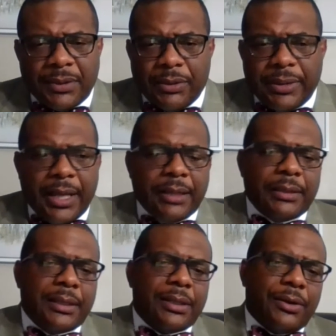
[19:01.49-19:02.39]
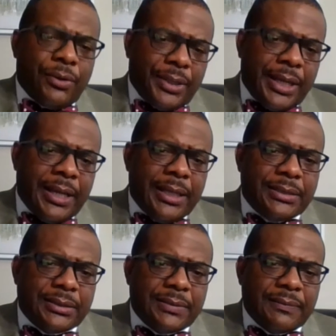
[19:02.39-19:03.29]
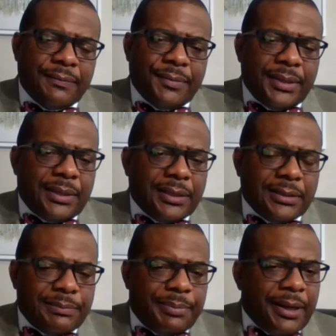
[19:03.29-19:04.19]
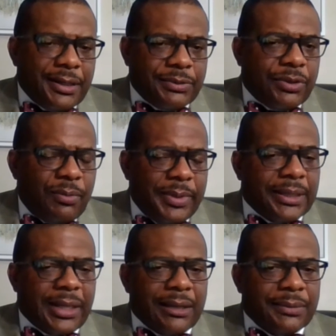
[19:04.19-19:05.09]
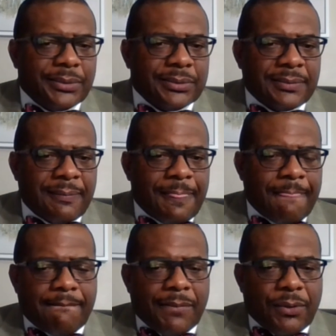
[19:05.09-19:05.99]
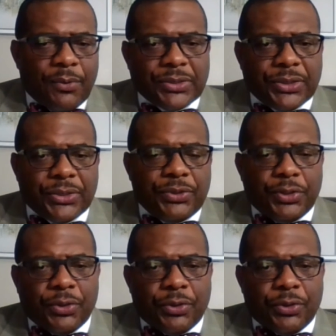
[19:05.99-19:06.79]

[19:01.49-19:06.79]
learned that early age because parents would hold me accountable. There wasn't,